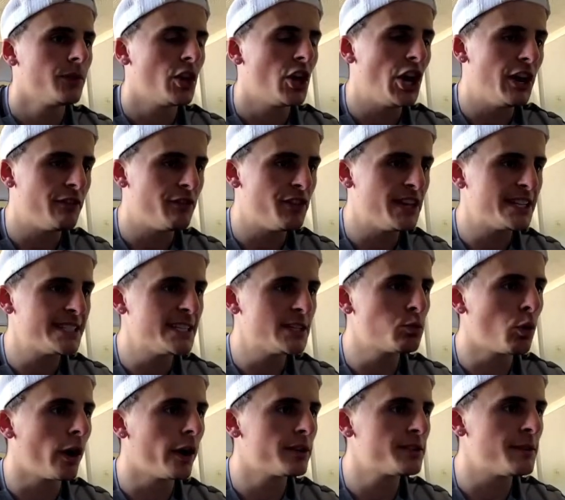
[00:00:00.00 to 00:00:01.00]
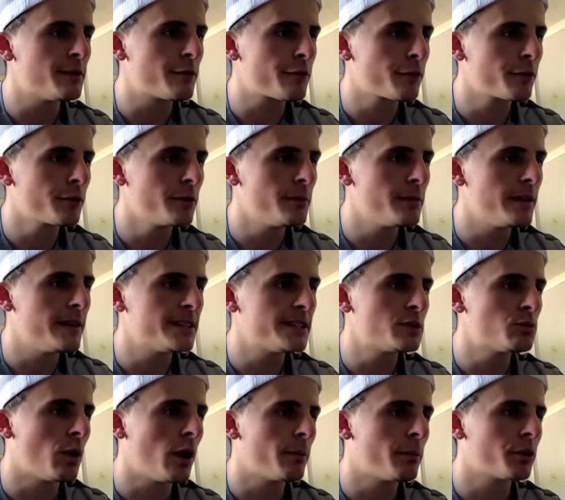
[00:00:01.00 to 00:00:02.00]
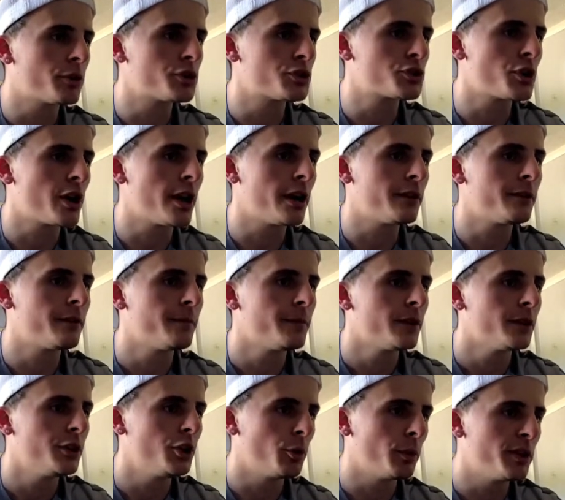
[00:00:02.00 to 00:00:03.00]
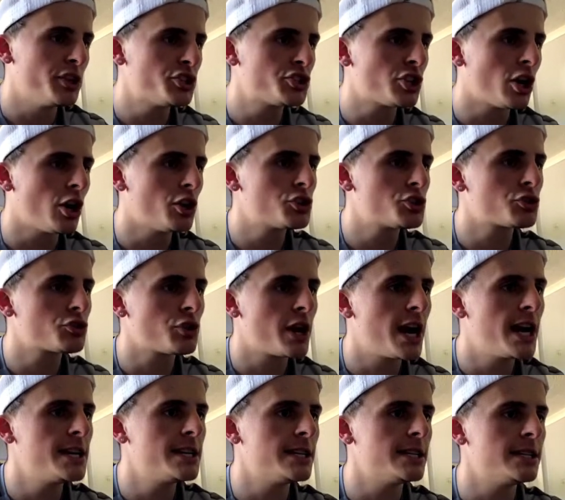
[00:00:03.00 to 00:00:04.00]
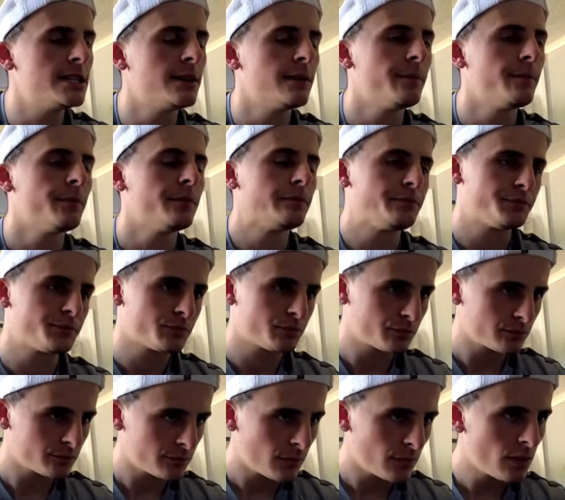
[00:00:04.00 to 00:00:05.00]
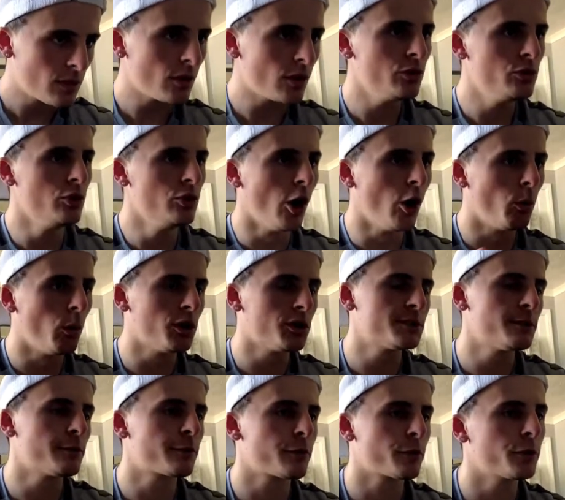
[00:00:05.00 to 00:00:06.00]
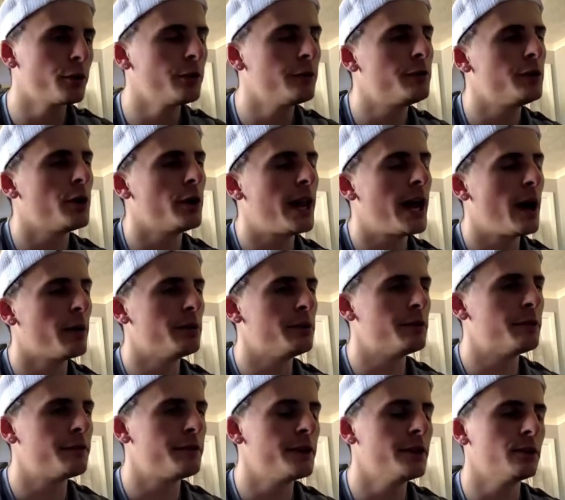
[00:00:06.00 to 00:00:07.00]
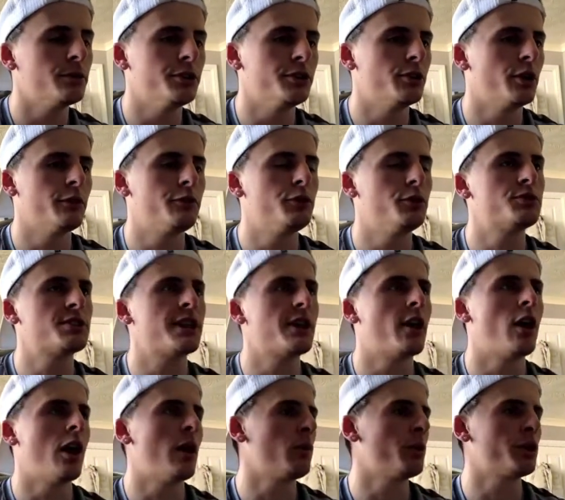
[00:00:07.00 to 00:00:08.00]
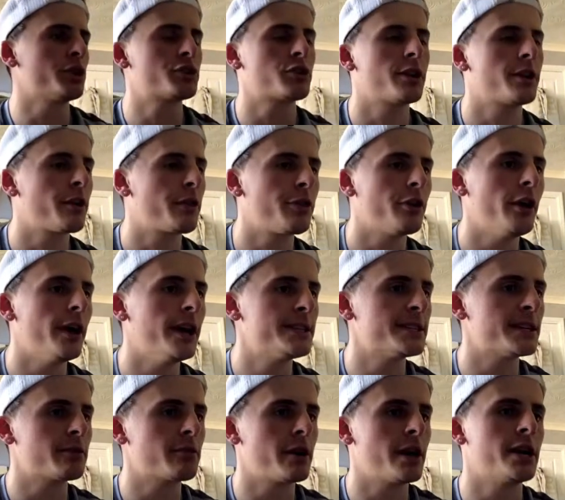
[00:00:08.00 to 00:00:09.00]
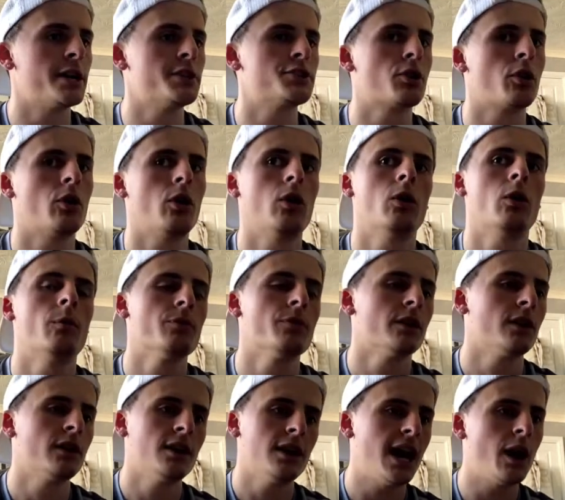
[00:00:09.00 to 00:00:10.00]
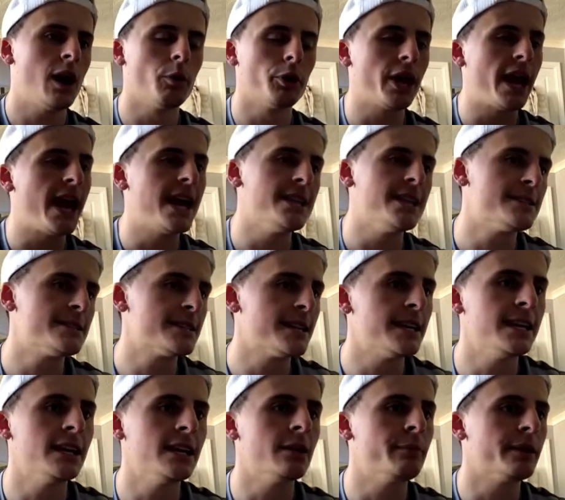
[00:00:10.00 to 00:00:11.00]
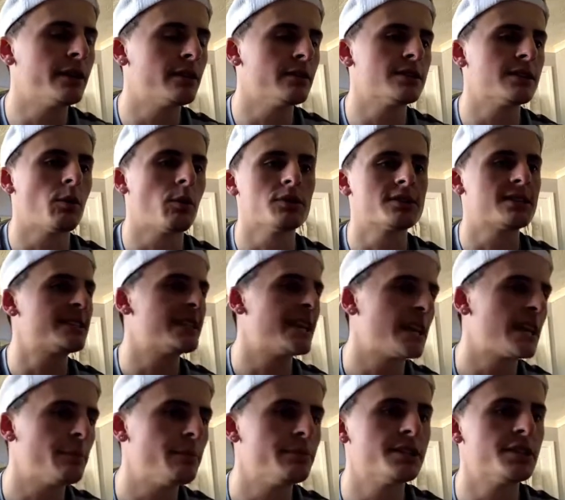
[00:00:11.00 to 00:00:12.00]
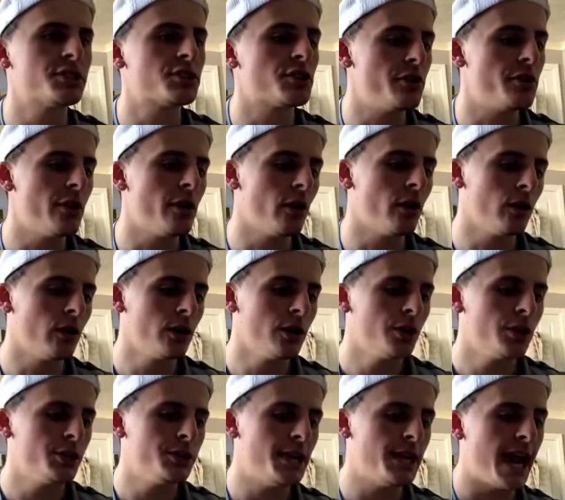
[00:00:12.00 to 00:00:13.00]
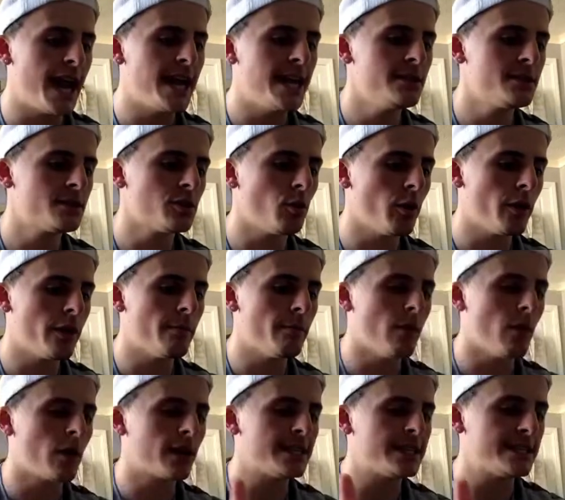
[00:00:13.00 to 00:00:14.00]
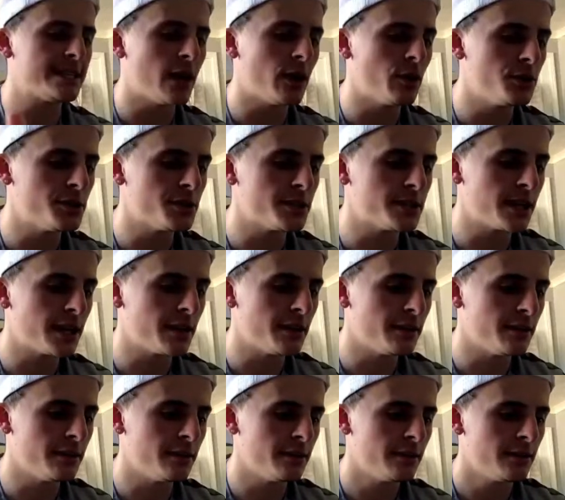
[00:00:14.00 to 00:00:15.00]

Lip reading: And if this is what's in front of me, this is what I'm going to trade. You know, when you start trading not what's in front of you and how you feel, you know, if you're saying, oh, I want to trade a 30 tick range, or I want to enter here because I want to take a position. No, you enter where the market tells you to get in.